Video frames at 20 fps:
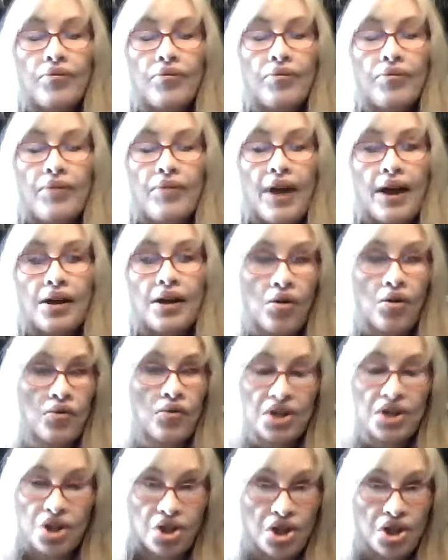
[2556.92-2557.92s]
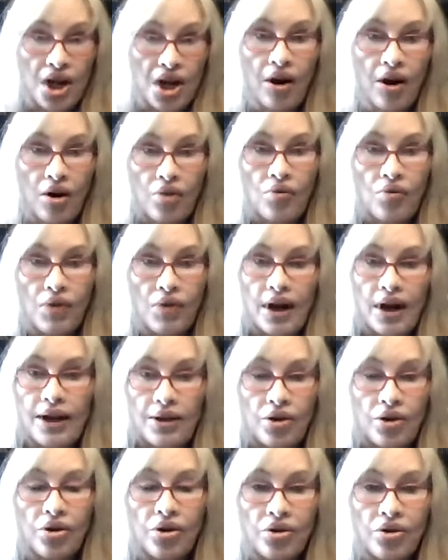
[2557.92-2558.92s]
And always share what I
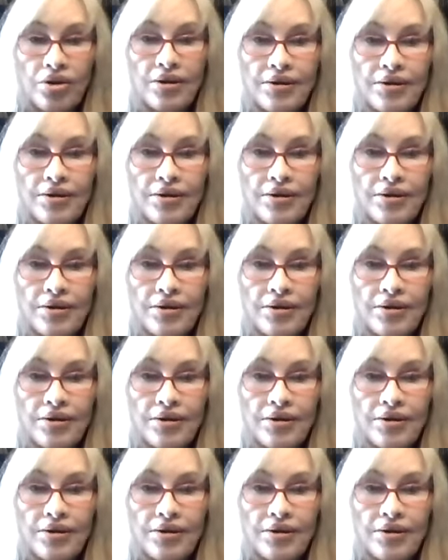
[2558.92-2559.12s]
learn.